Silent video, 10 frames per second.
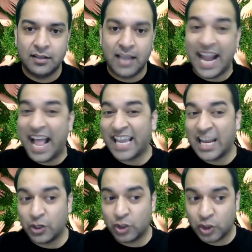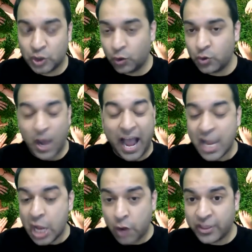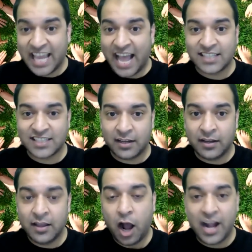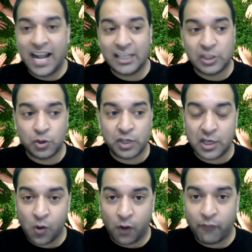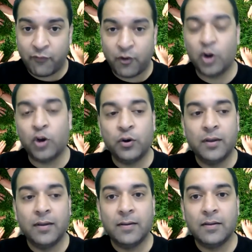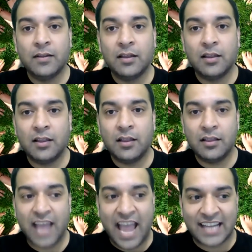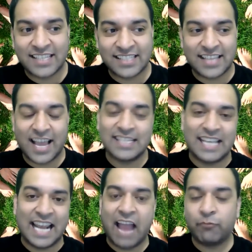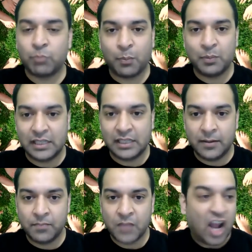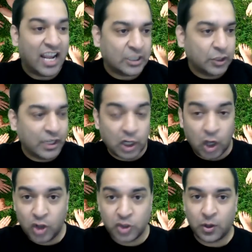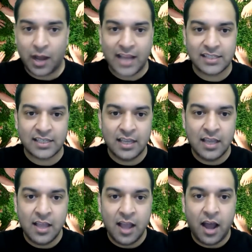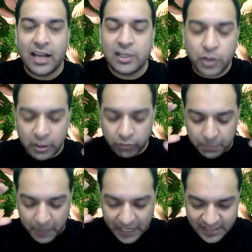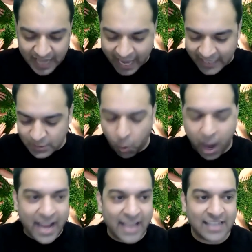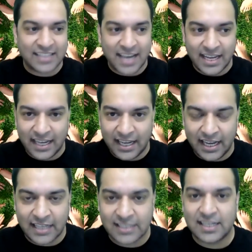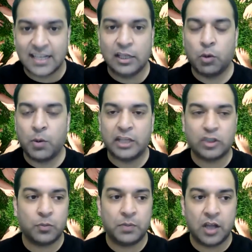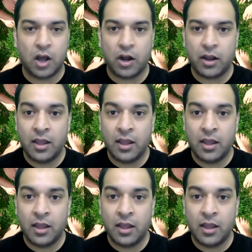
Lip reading: And I can assure you, I know the answer unless you did not follow the exercise live properly, unless you didn't close your eyes, unless you didn't replace the X, Y, and Z instantly the way it should be done.